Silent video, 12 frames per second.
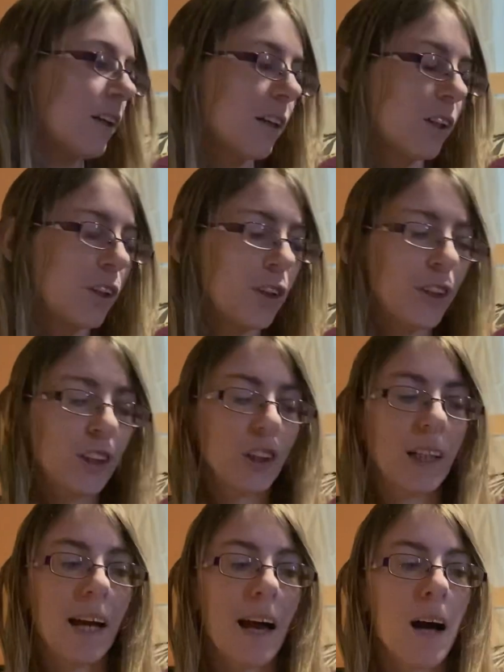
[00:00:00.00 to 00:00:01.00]

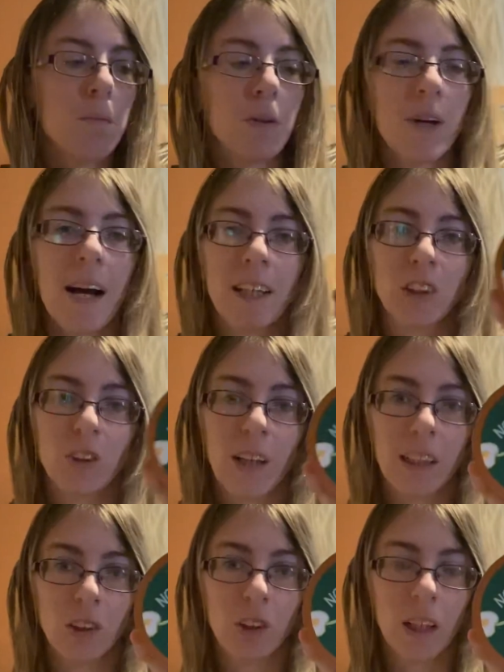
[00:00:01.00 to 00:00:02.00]
Nourishing Apple
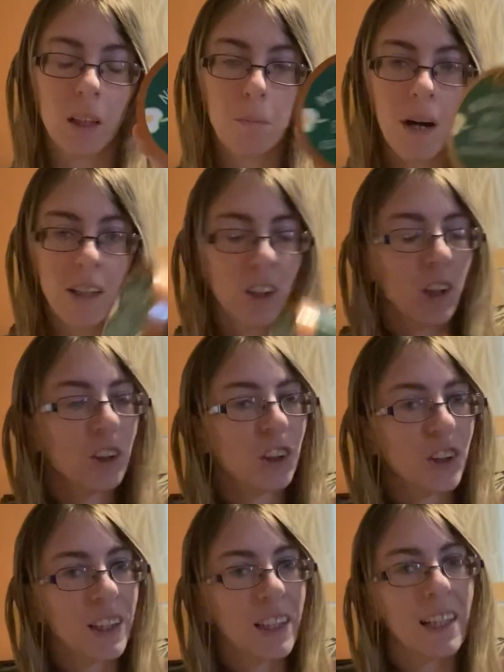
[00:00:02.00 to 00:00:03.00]
Extract Jelly Body
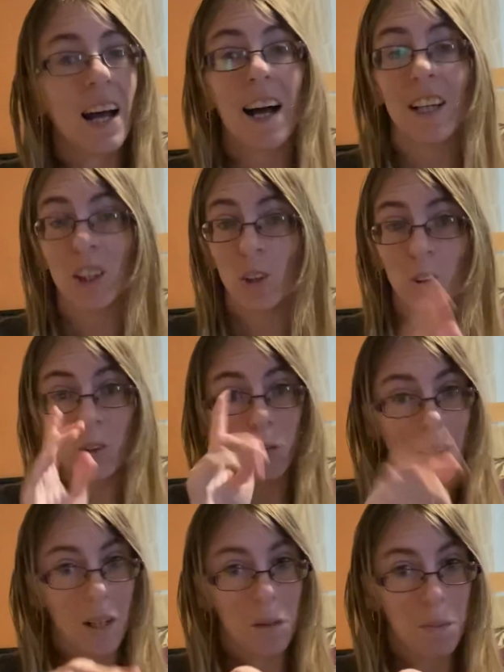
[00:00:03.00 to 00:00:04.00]
Lotion. I used
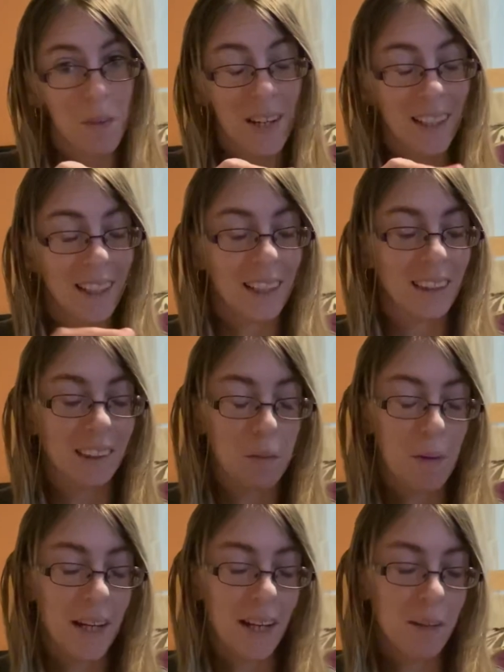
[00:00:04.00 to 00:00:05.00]
one up already. It's in
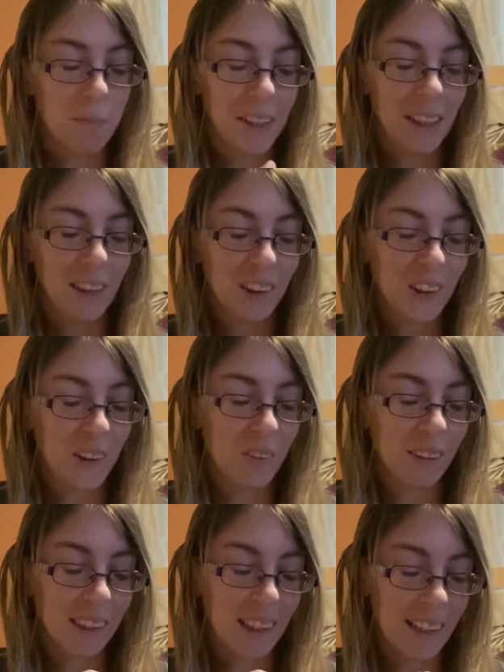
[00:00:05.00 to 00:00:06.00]
my empty, so
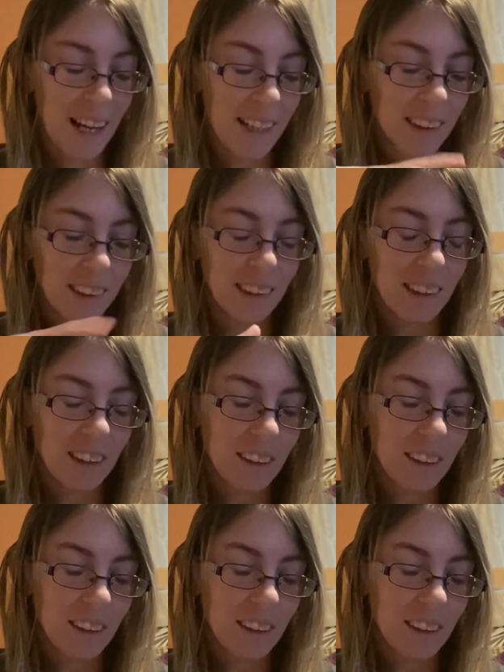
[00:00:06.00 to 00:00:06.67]
it's a nice